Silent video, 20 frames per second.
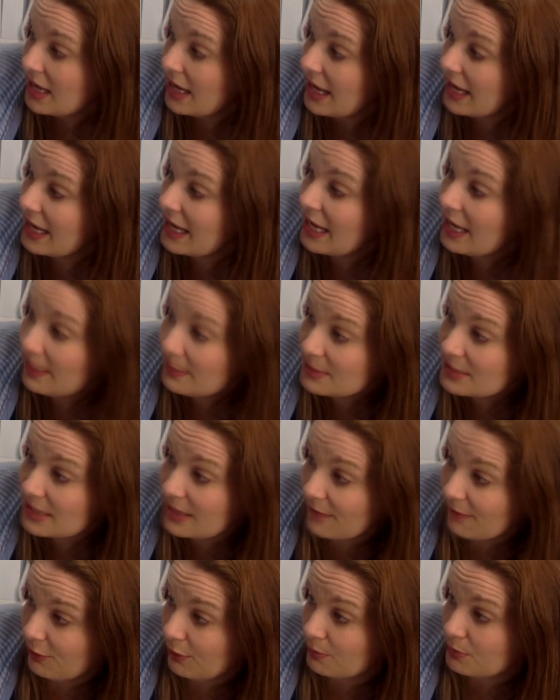It keeps
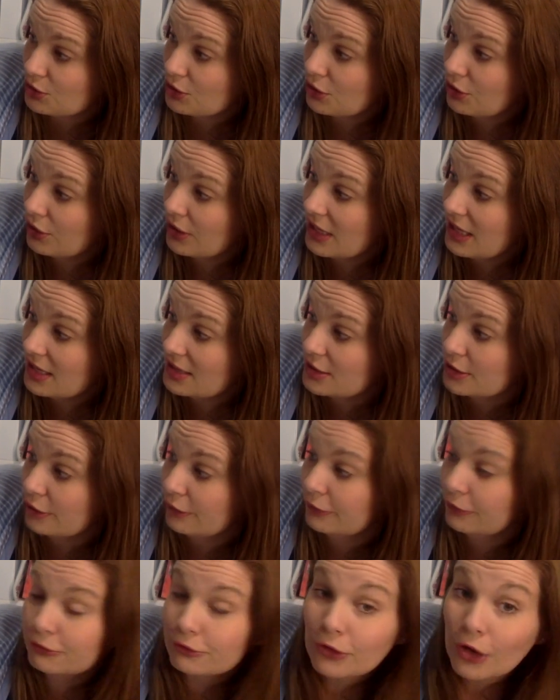them from turning into
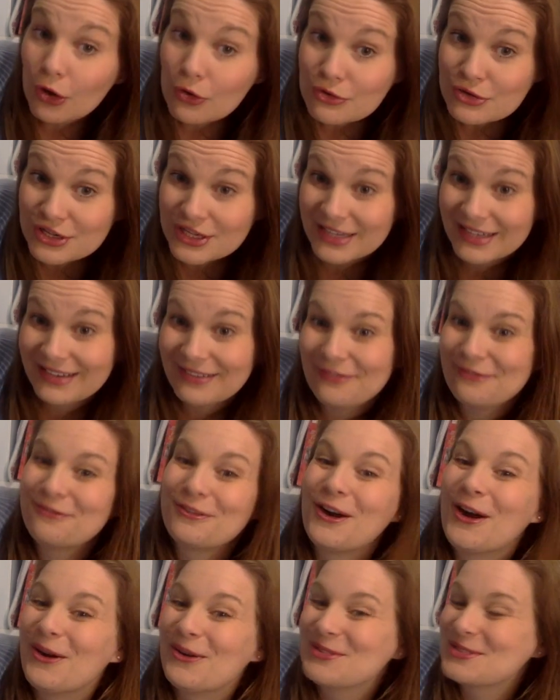
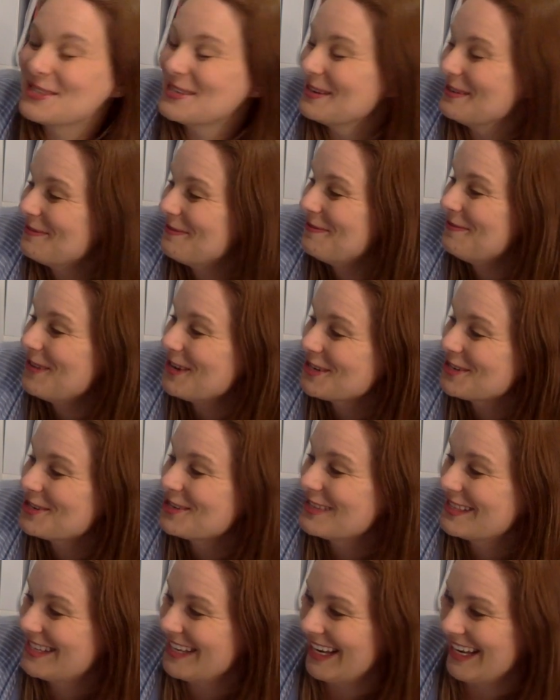frozen fish
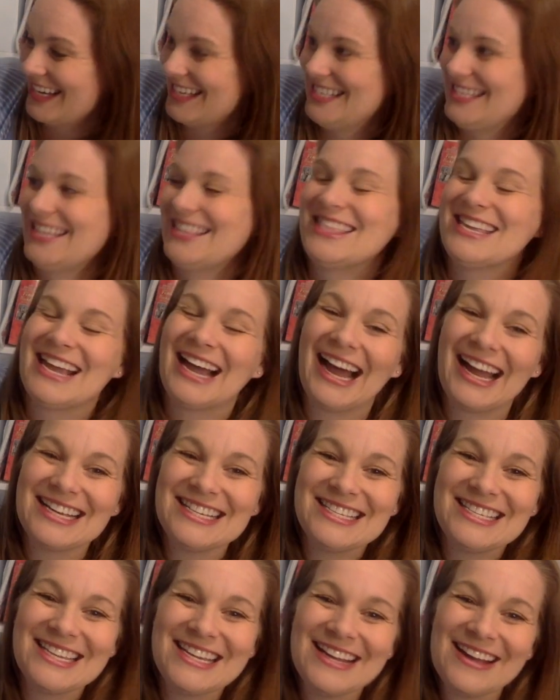sticks in the
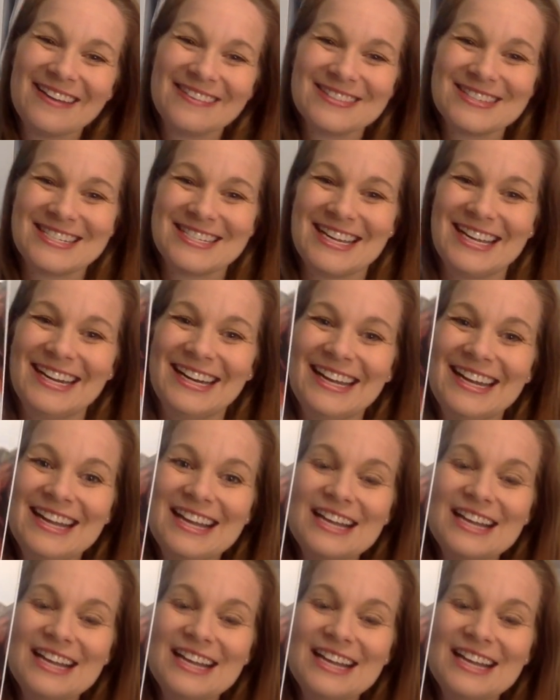icy ocean.